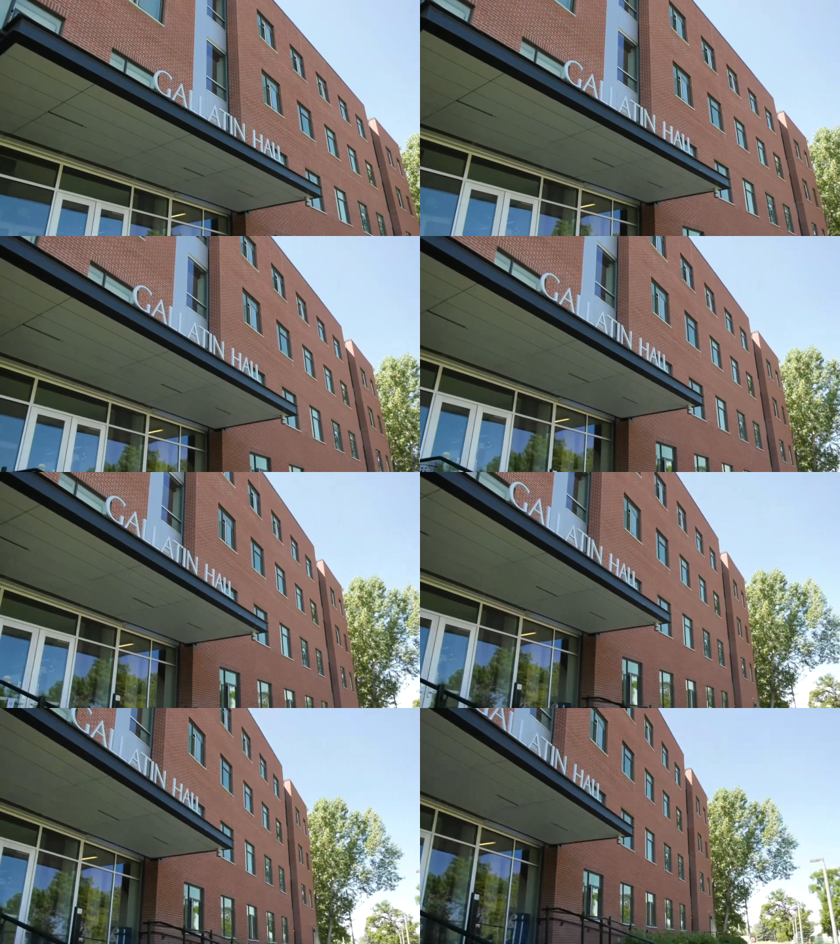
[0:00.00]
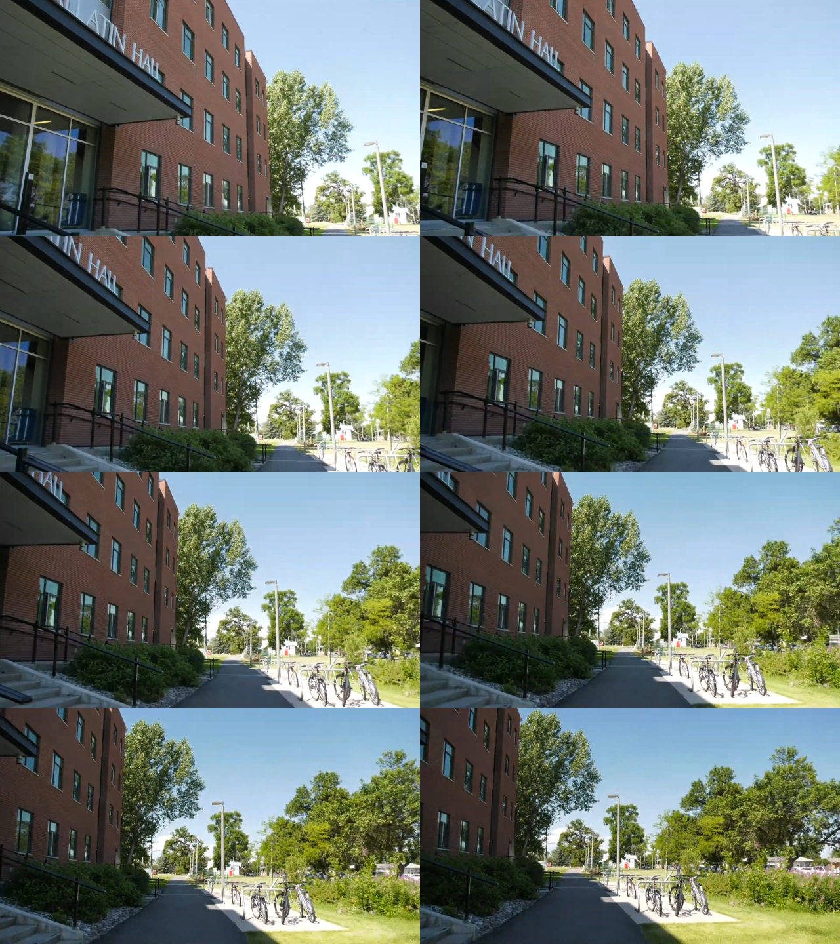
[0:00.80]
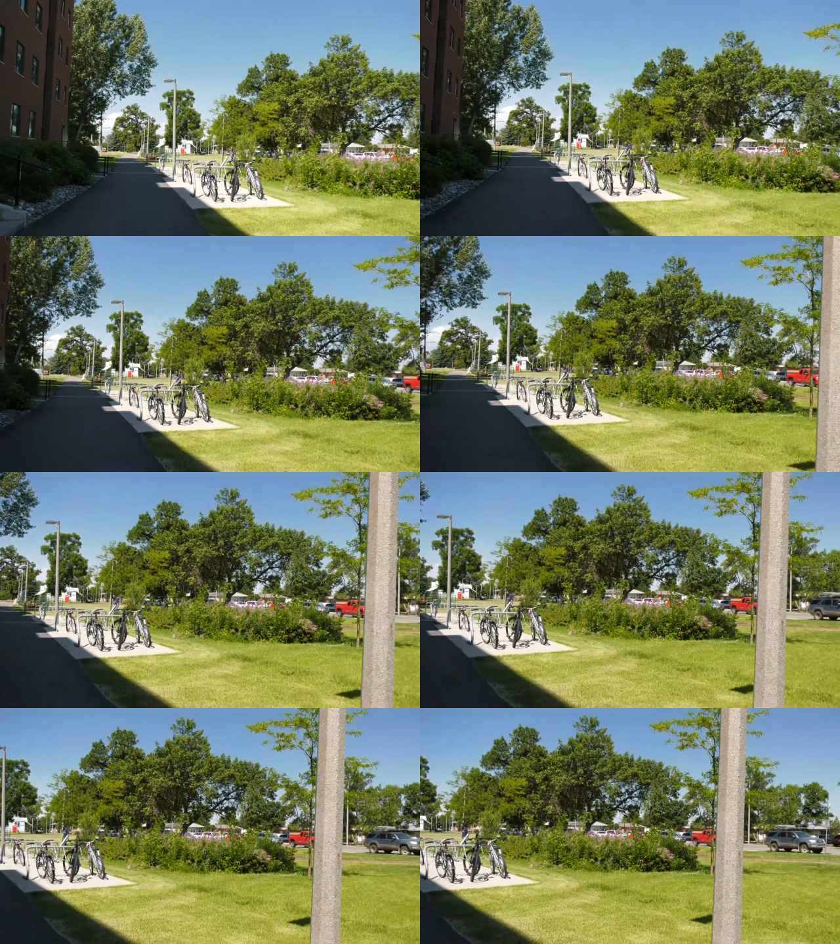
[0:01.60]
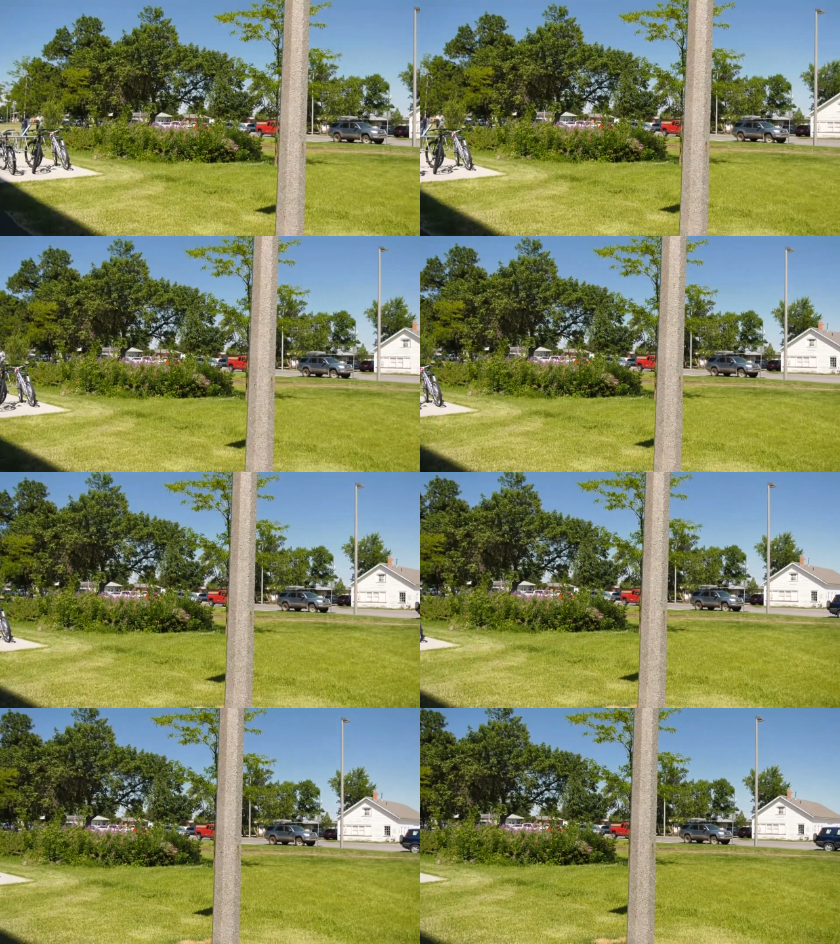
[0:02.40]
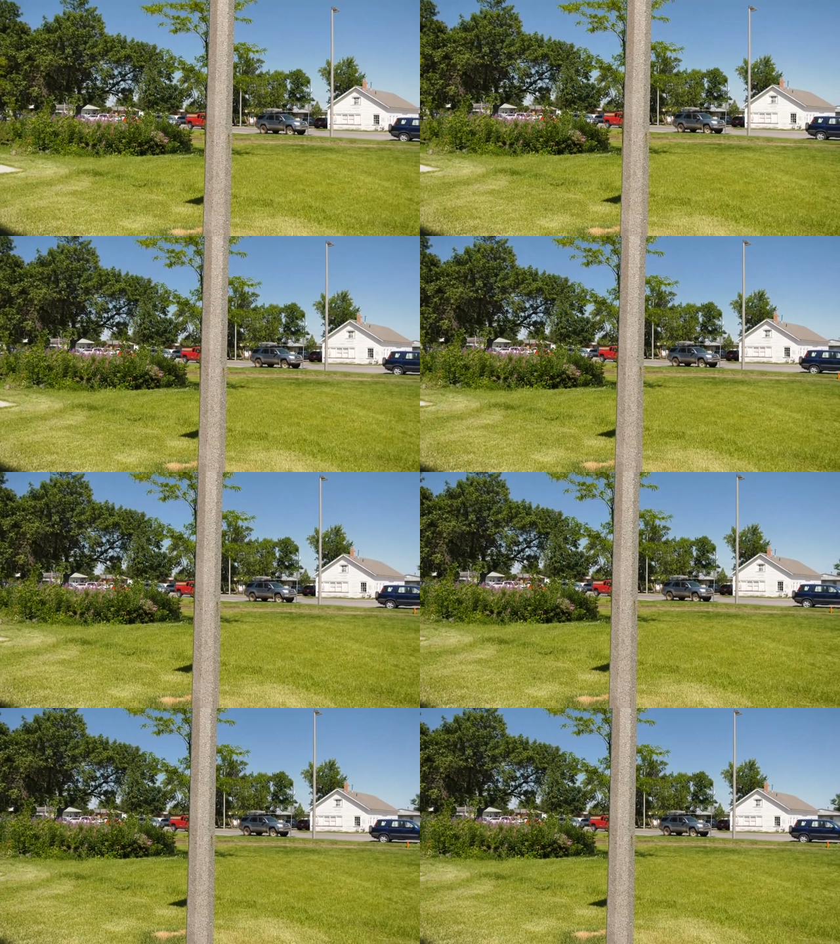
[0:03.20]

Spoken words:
No face is visible, so there are no lips to read.